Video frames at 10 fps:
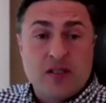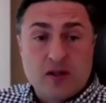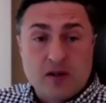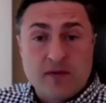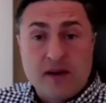
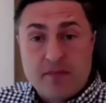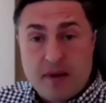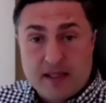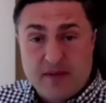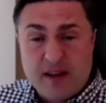certified
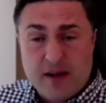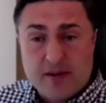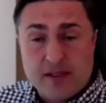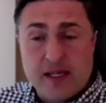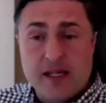passive
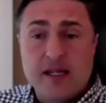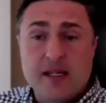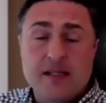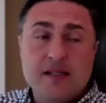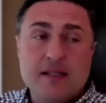house.
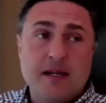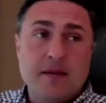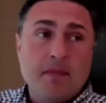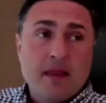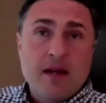And
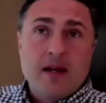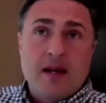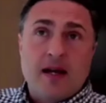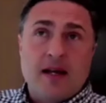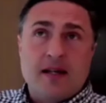
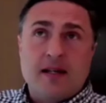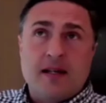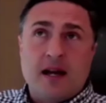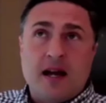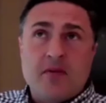
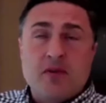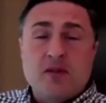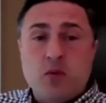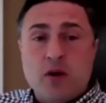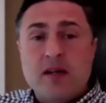I
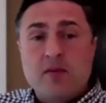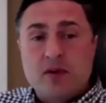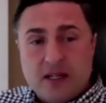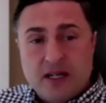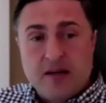was working
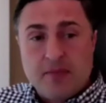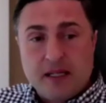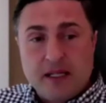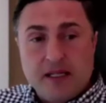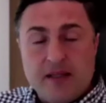with a
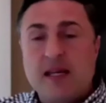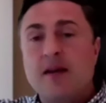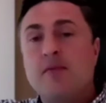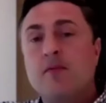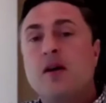company
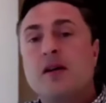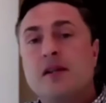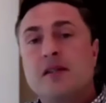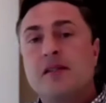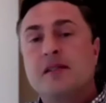that
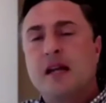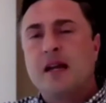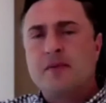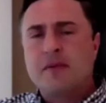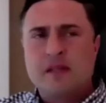was
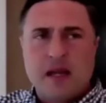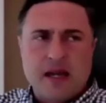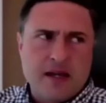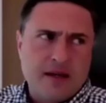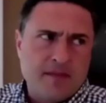
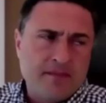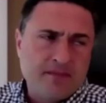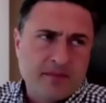an